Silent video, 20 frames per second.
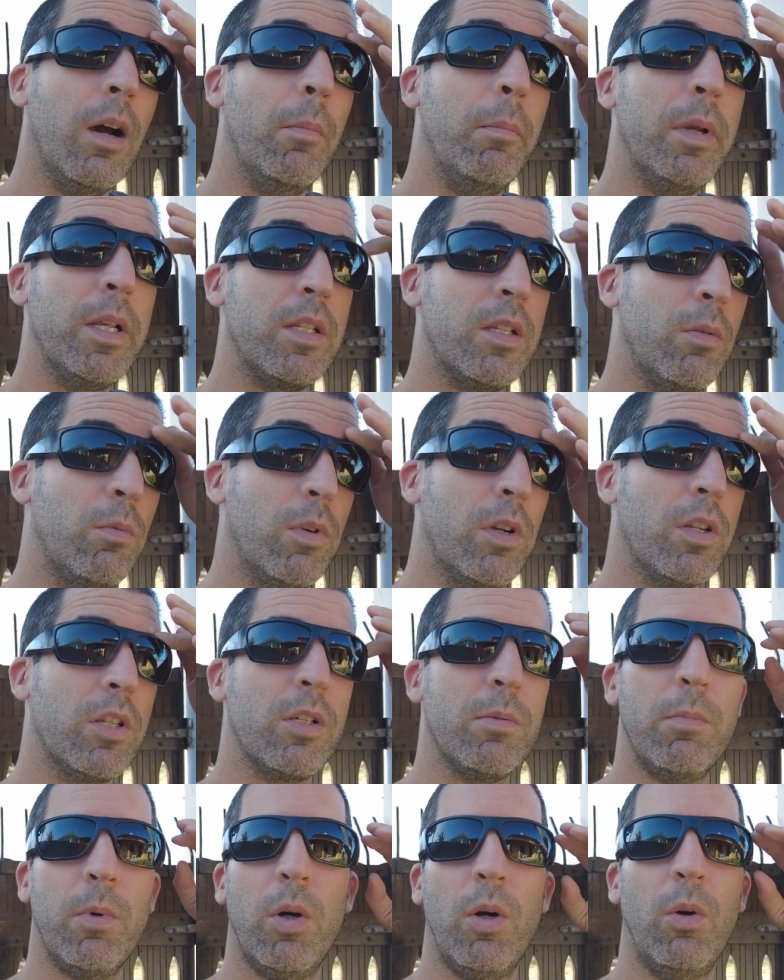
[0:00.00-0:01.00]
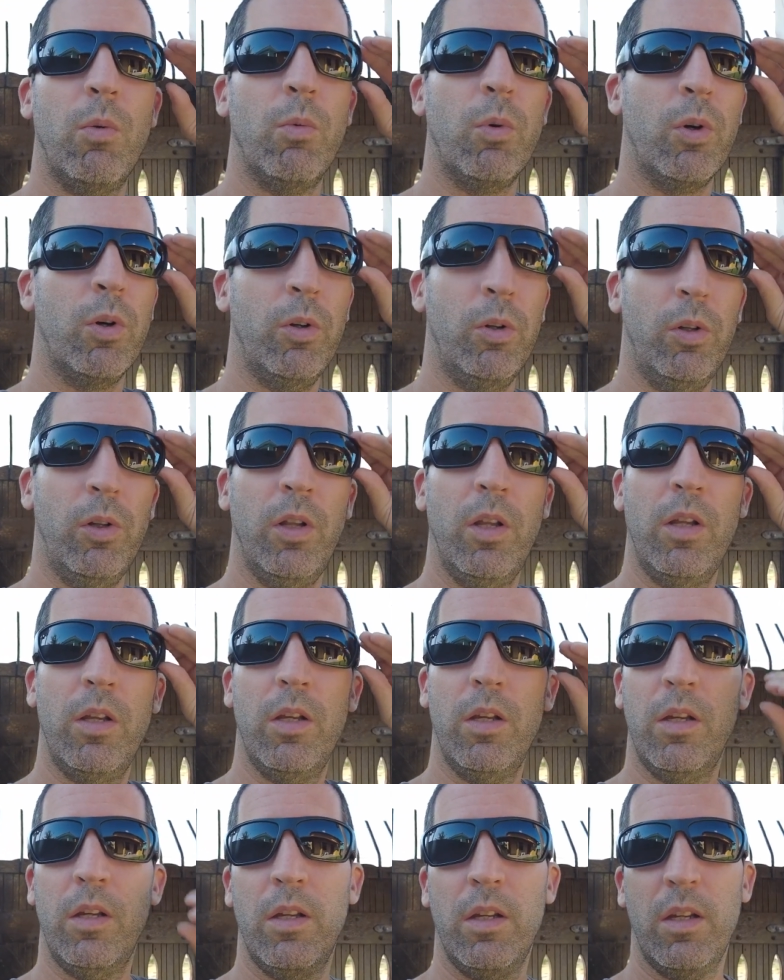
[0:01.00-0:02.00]
basically what a small rural
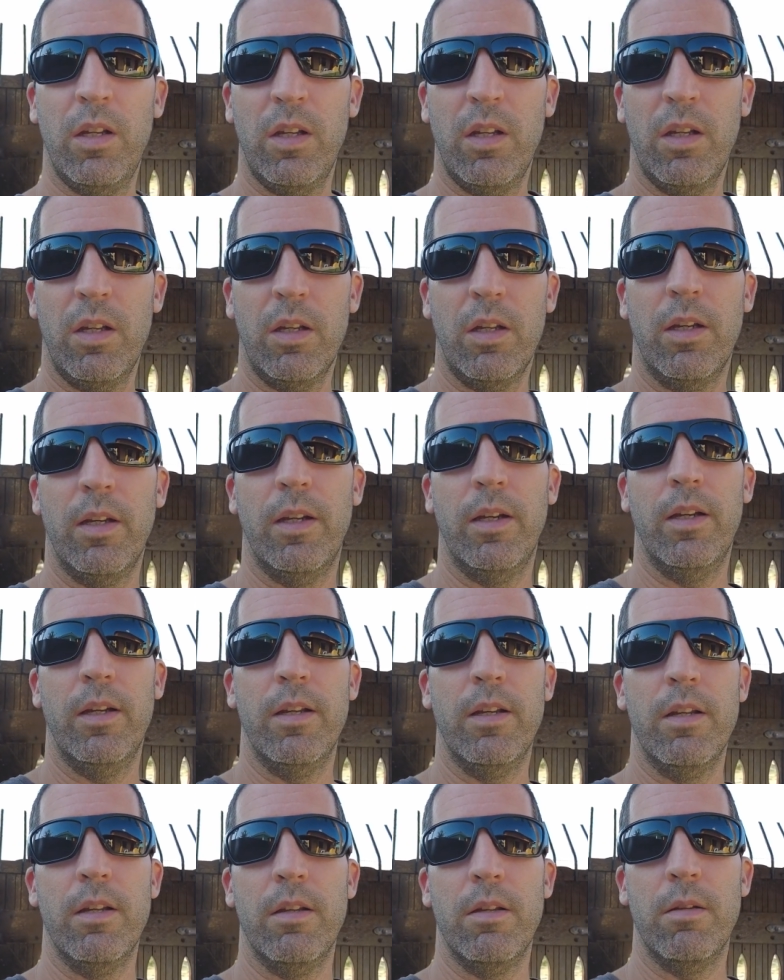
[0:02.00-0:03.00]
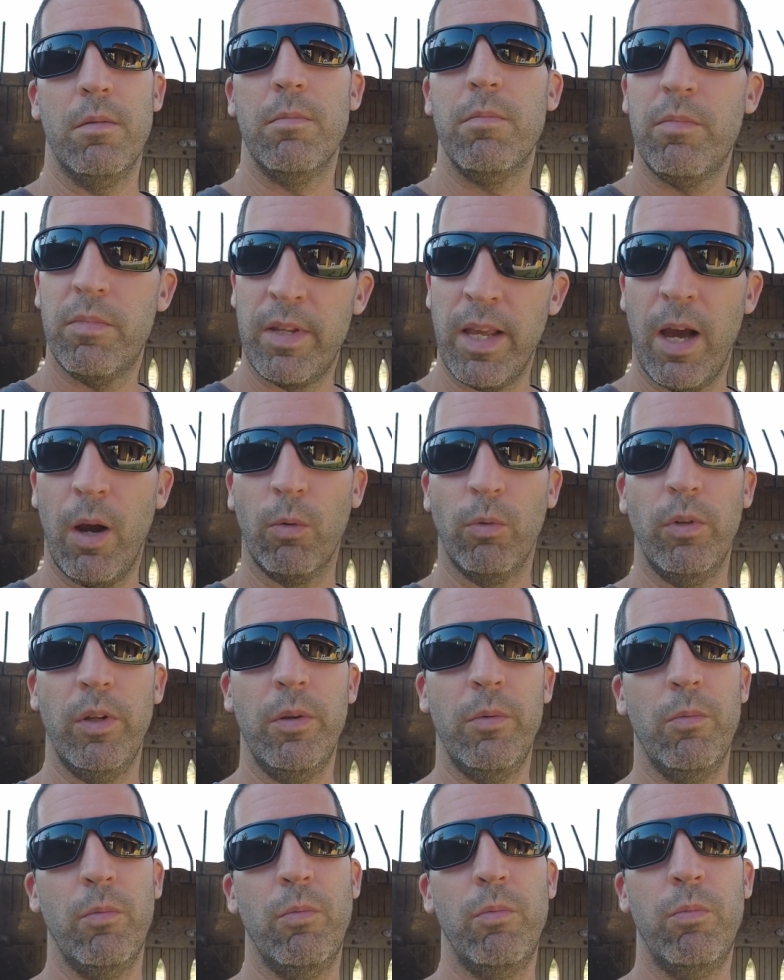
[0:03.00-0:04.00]

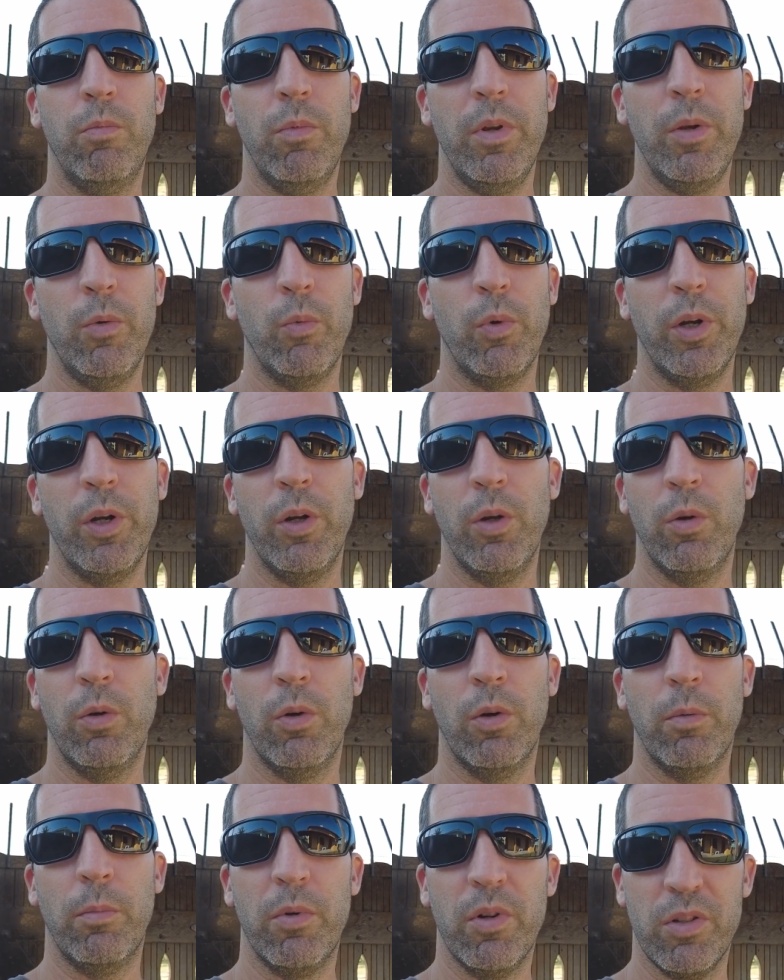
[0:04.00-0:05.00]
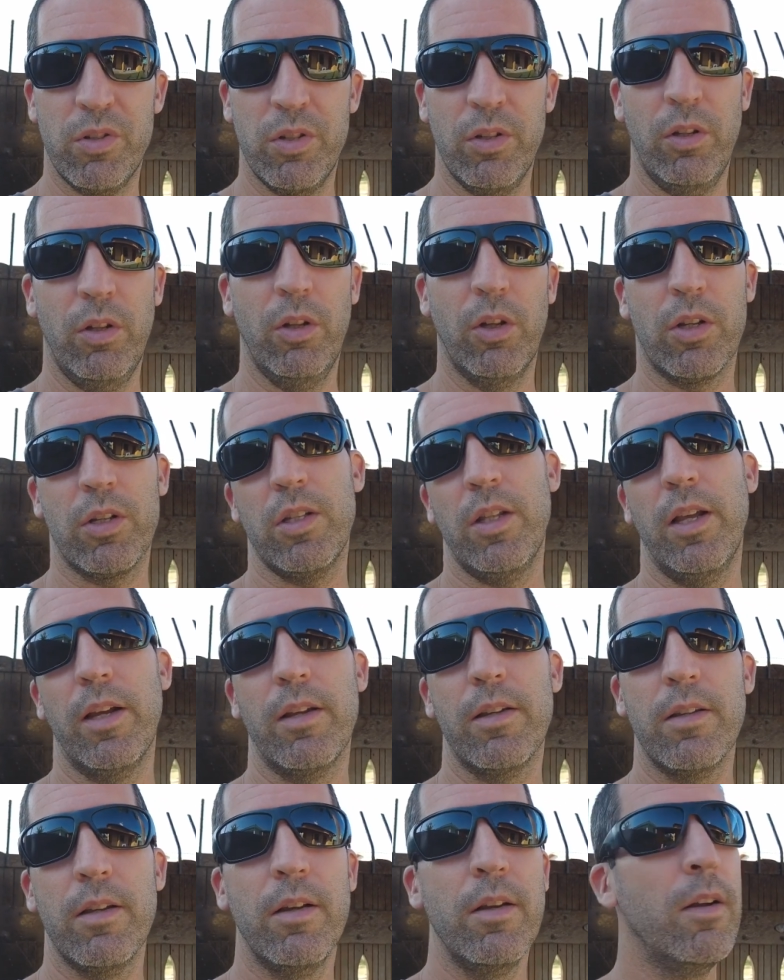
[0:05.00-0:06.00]
town in Rio or Brazil looks
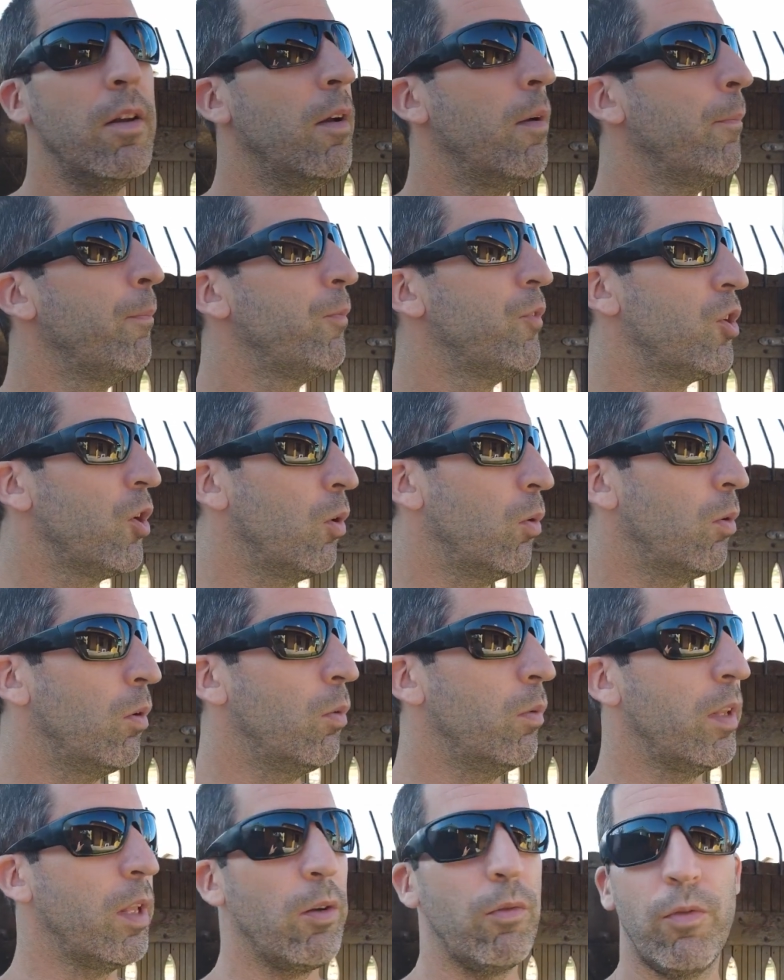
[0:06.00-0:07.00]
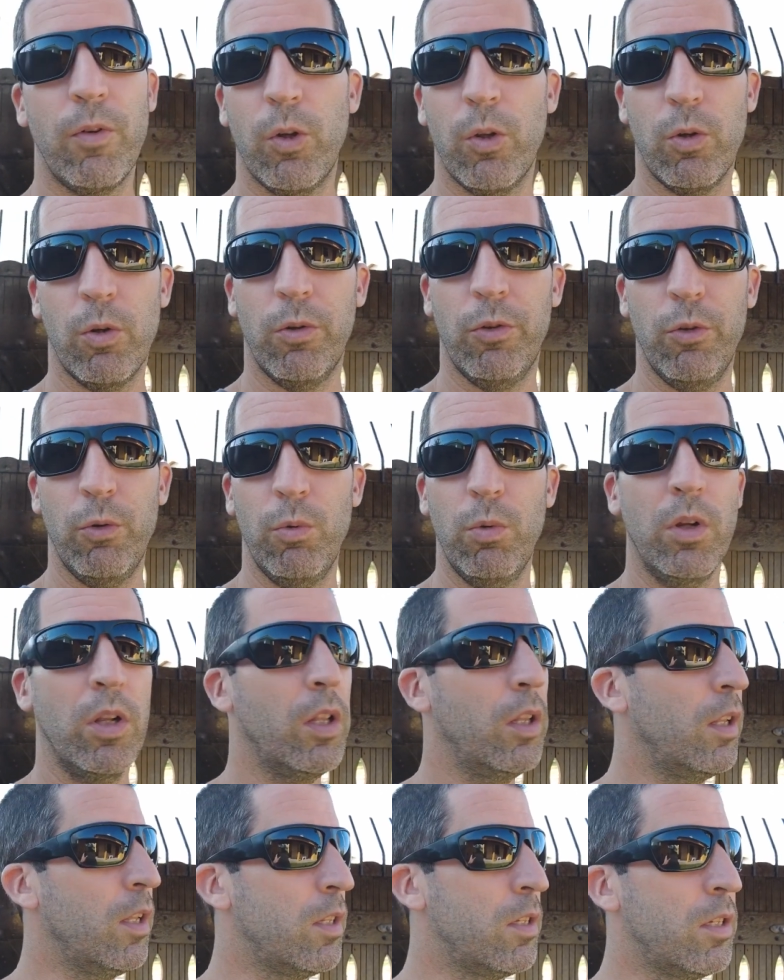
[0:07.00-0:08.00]
like. So without further ado,
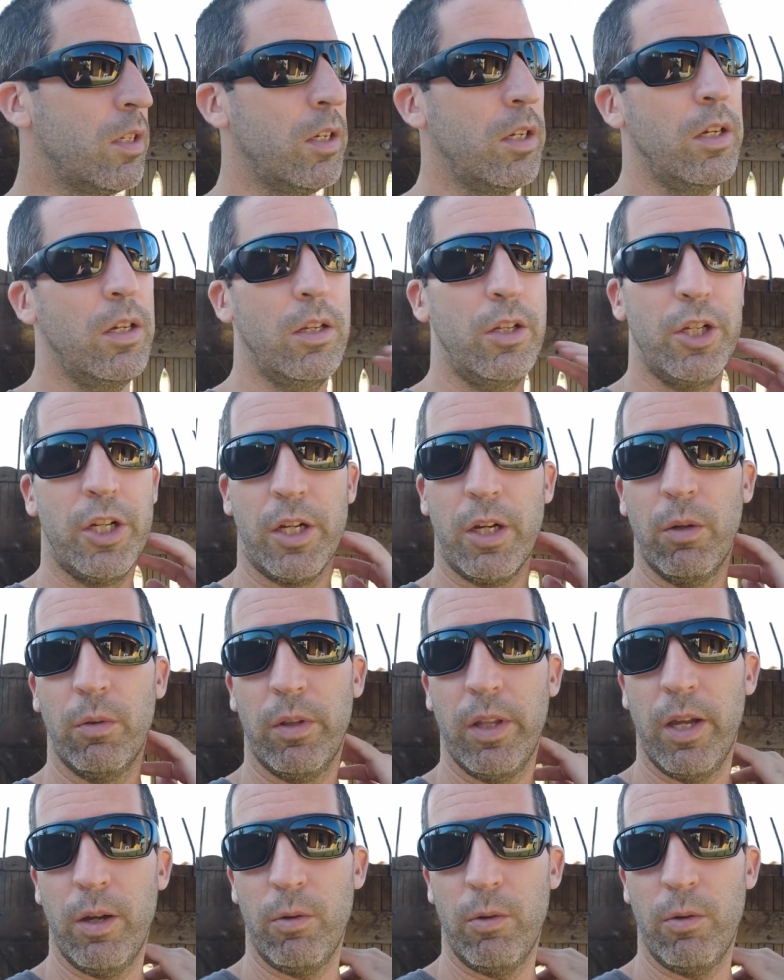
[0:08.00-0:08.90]
let's check out the